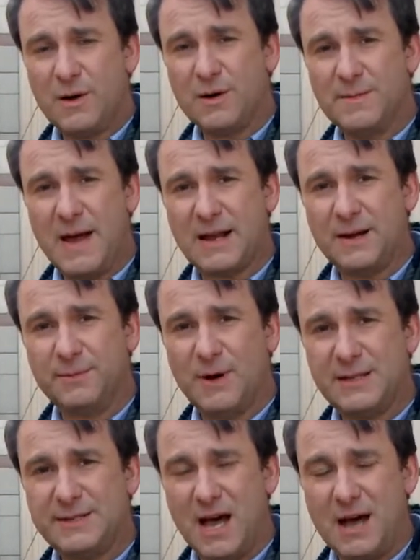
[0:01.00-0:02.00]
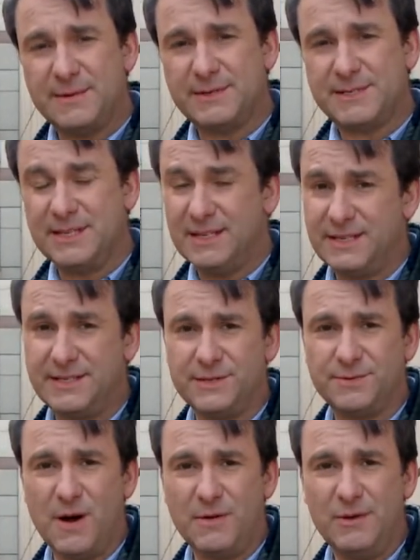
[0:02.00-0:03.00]
Welcome back. I'm Brett Thomas, and this
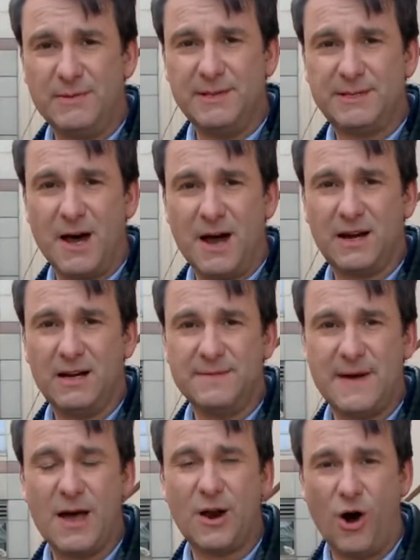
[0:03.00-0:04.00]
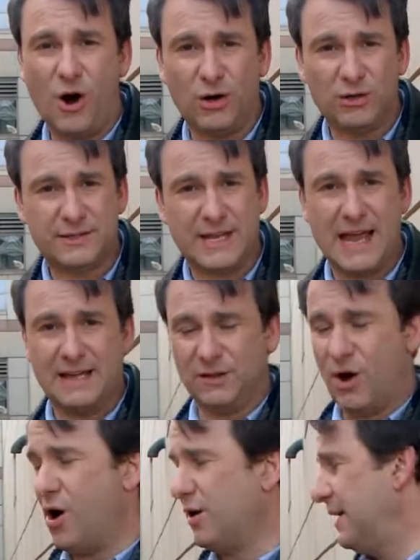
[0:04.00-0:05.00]
is what we've been talking about all day
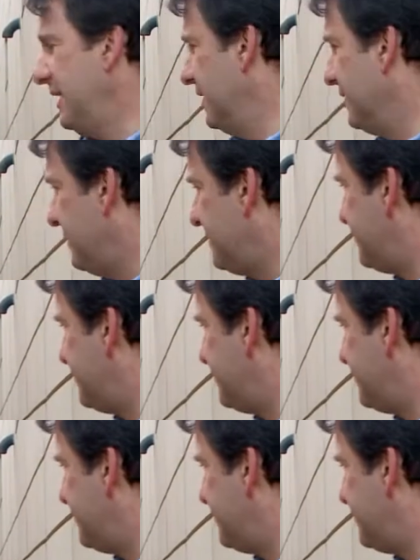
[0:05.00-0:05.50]
long here.